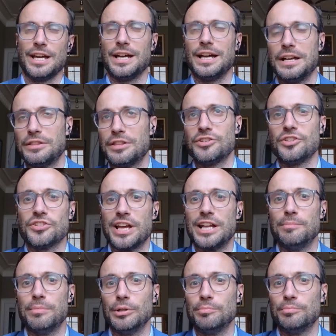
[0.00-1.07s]
the
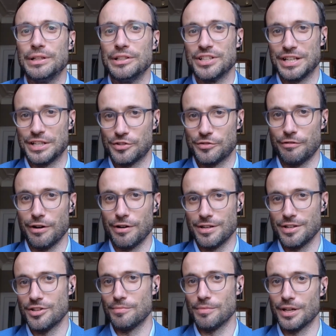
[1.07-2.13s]
sustainable buildings front
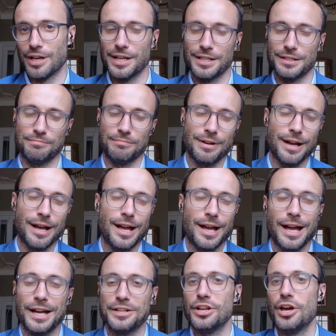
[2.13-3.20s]
is something
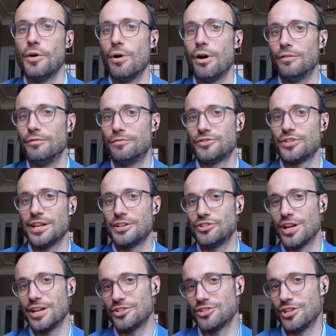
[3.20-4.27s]
I know of
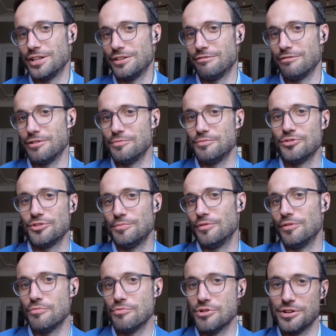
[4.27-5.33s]
tangentially through some
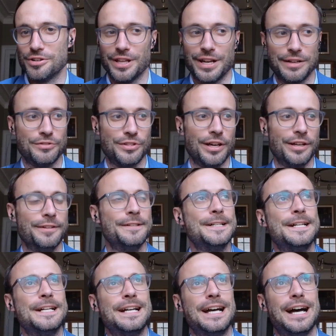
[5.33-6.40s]
of the work that I've done.
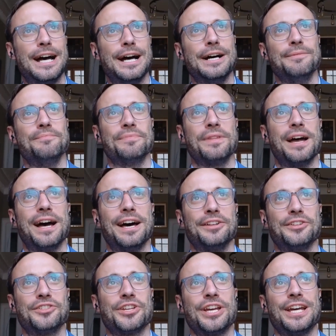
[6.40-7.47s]

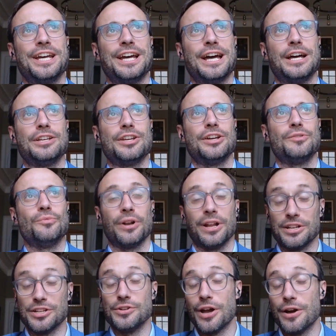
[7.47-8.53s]
And when
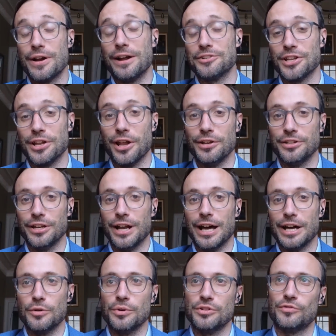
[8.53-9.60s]
I do go down to London,
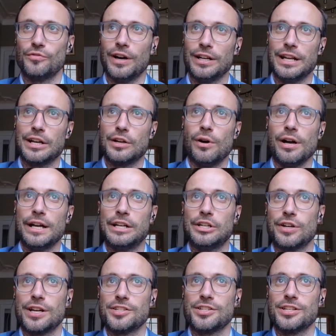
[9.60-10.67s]
I always find it quite
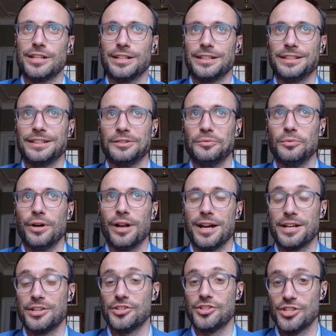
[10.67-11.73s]
interesting when I
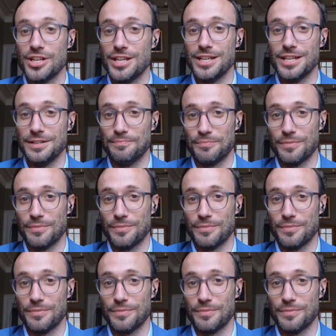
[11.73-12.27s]
can see